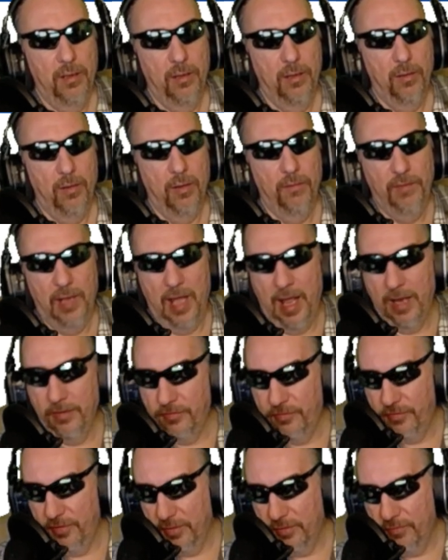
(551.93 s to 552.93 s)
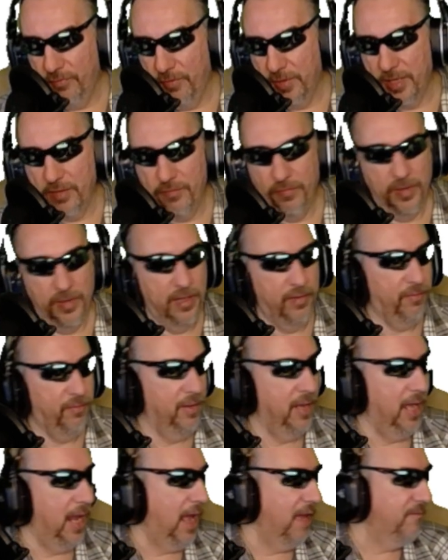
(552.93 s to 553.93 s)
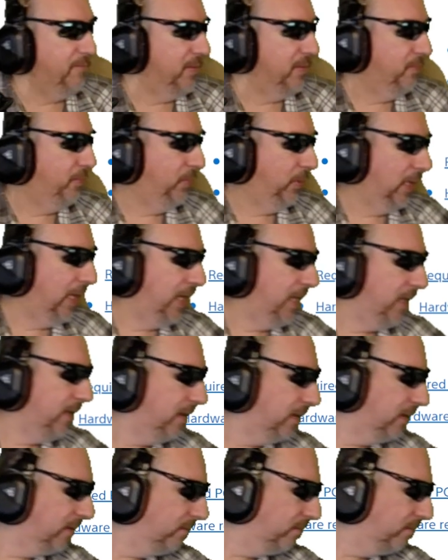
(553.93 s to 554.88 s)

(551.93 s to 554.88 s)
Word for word: of last year, 2023, and I've been playing it